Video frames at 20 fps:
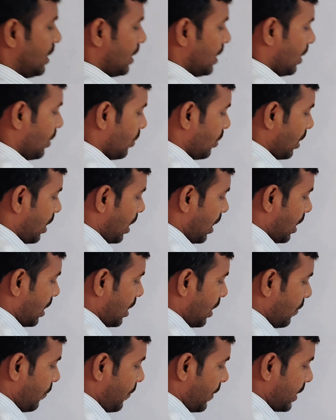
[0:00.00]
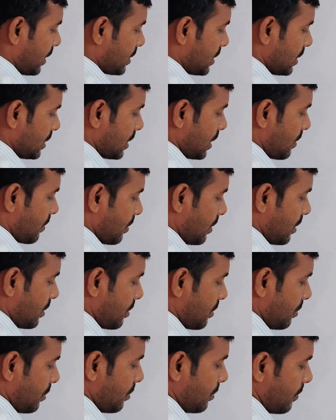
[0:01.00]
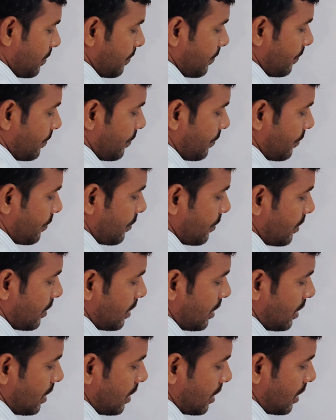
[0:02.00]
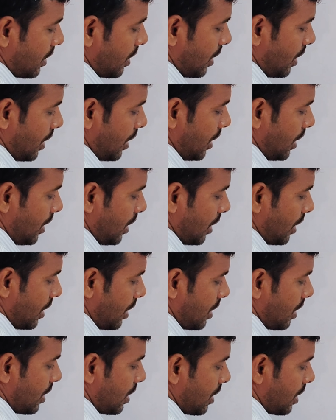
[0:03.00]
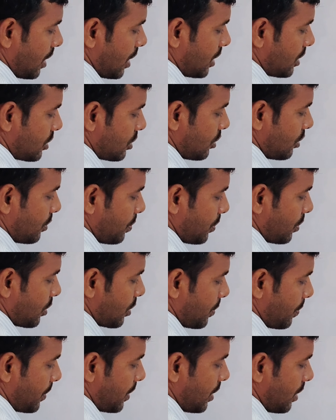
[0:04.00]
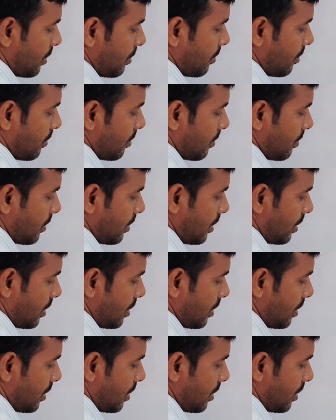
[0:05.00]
Now R of x is equal to An x to the power of n.